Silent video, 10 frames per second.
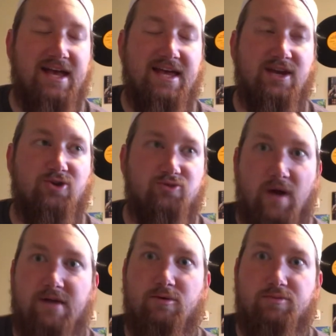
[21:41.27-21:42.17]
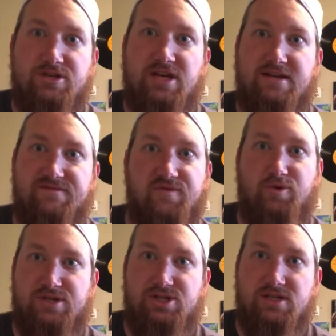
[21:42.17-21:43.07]
An incredible percentage of
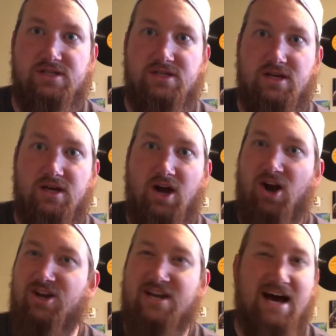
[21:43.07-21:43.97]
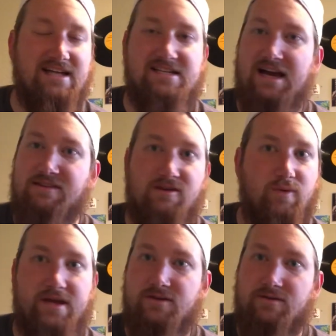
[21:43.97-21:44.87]
Christians are not tithing
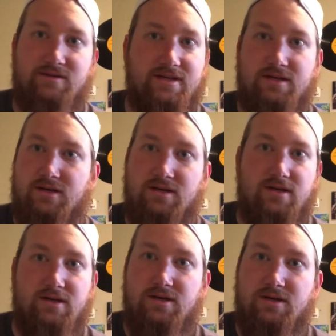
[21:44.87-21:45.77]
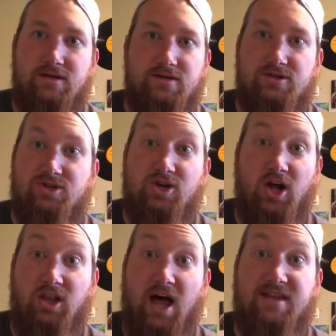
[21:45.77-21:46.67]
regularly.
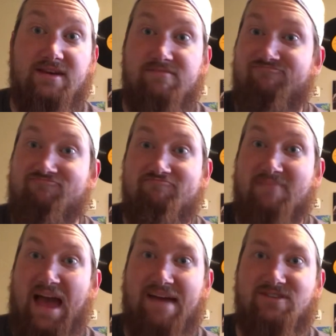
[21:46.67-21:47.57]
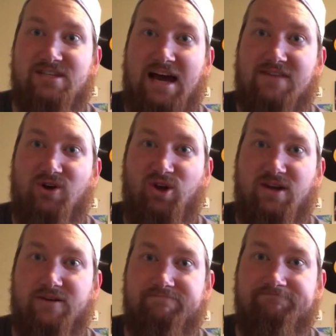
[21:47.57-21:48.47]
A lot of them haven't tithed all
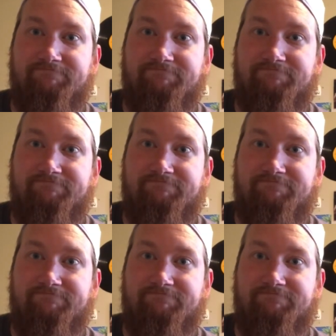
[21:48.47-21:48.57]
year.